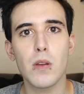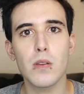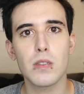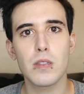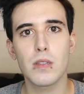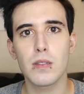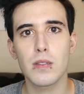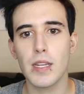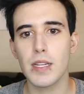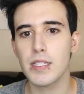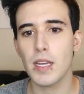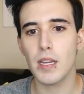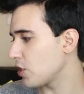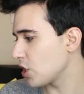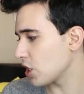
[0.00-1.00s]
emos.
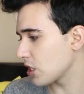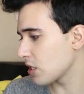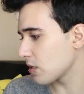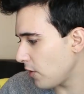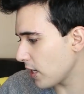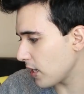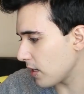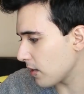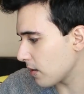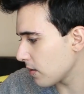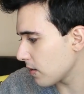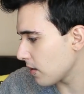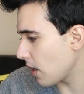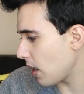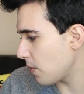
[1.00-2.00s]
That's it. Just fuck it.
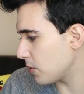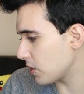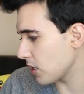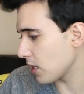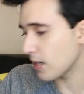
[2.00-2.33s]
I was